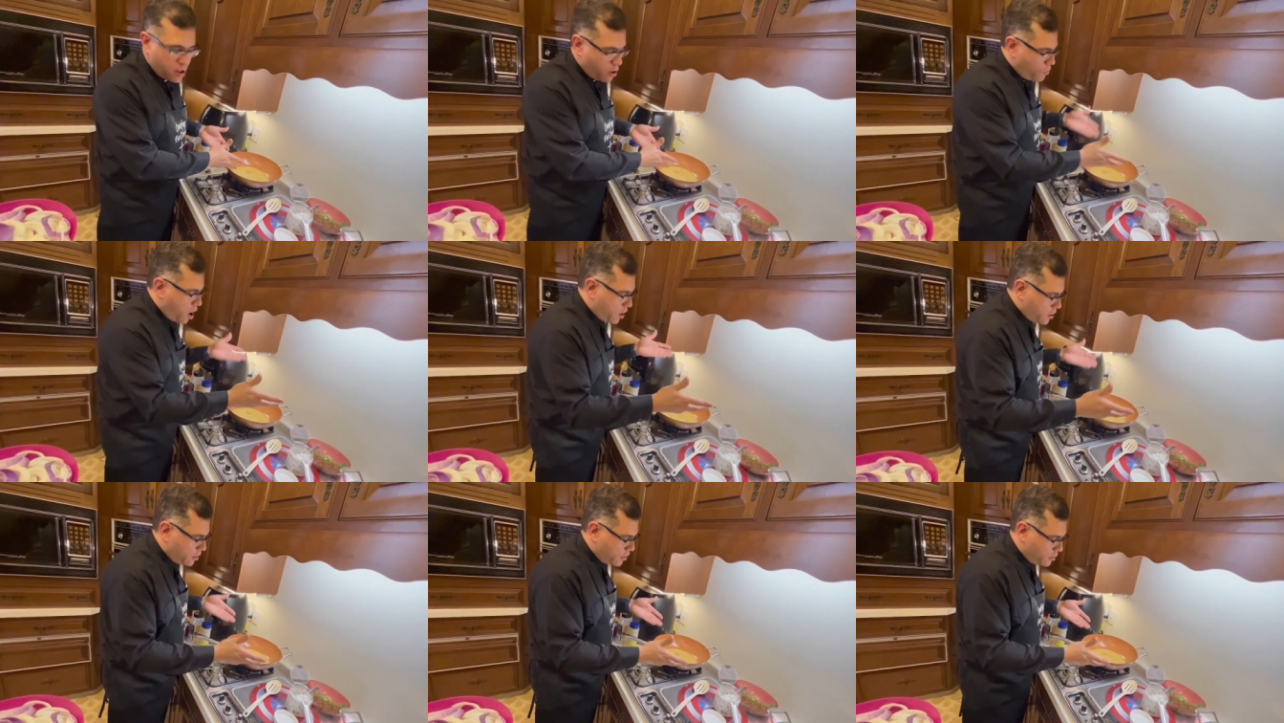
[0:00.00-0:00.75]
A wok,
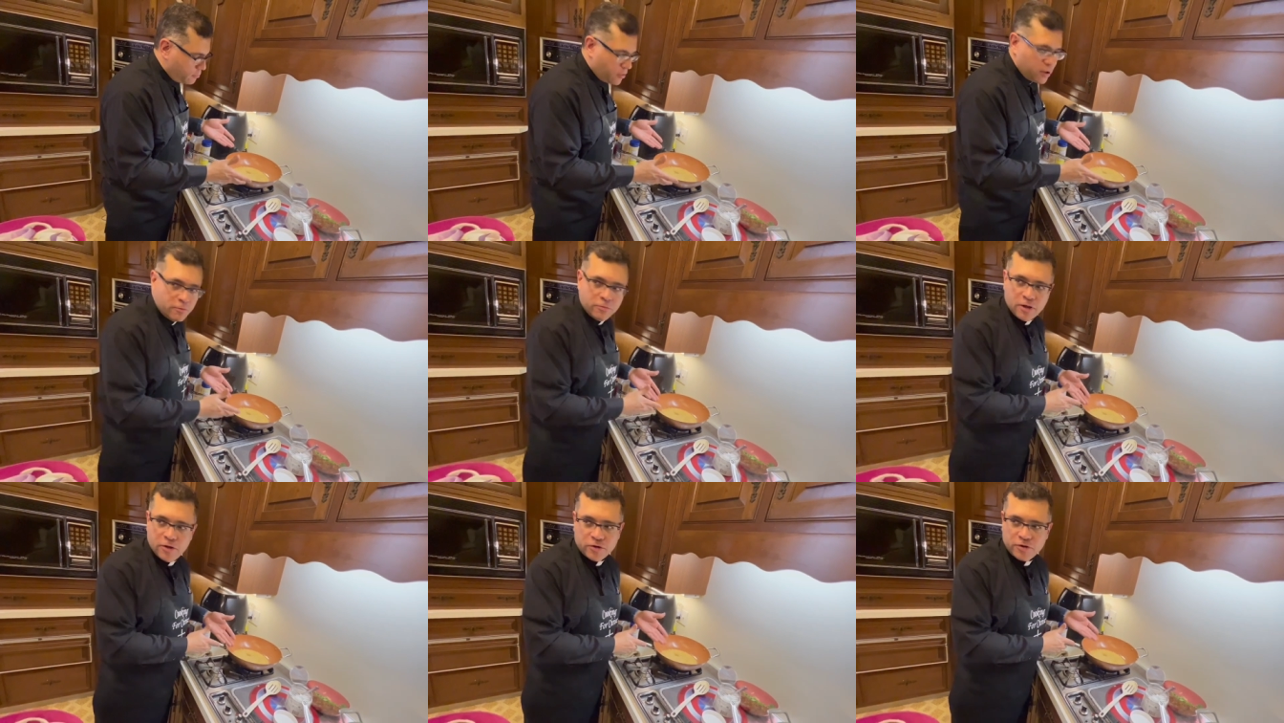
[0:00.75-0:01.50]
but
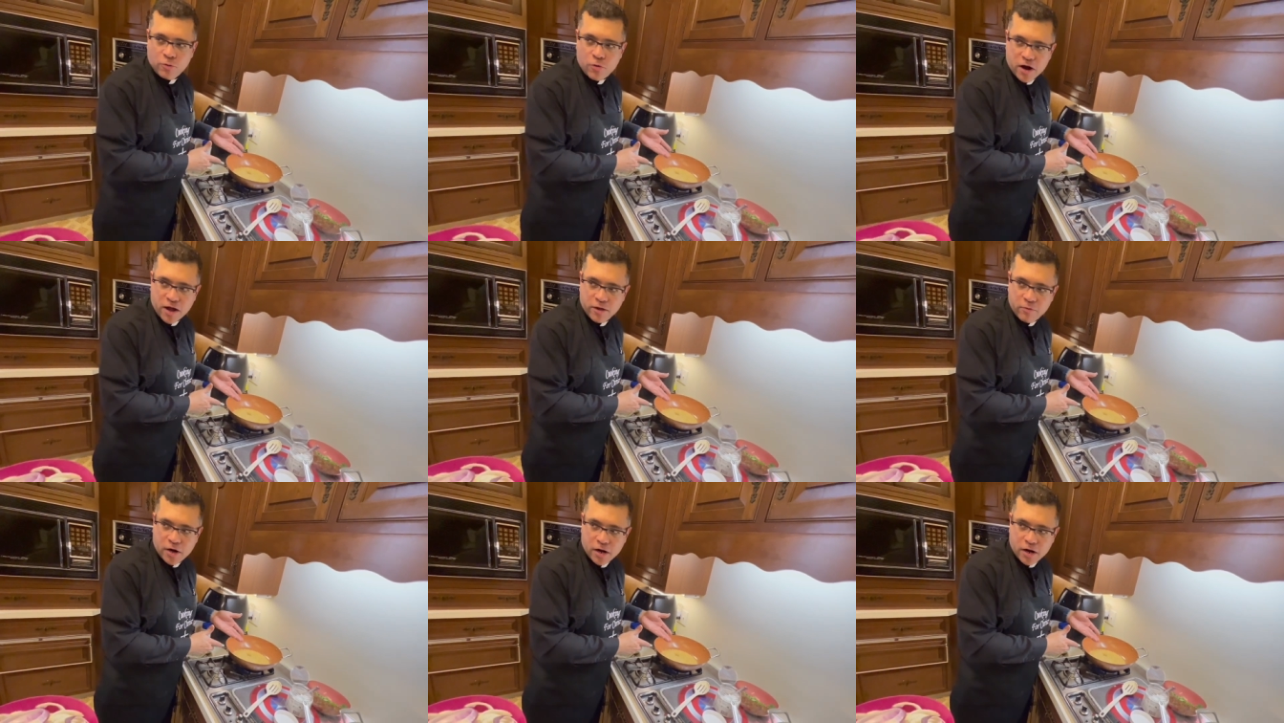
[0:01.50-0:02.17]
it doesn't walk anywhere.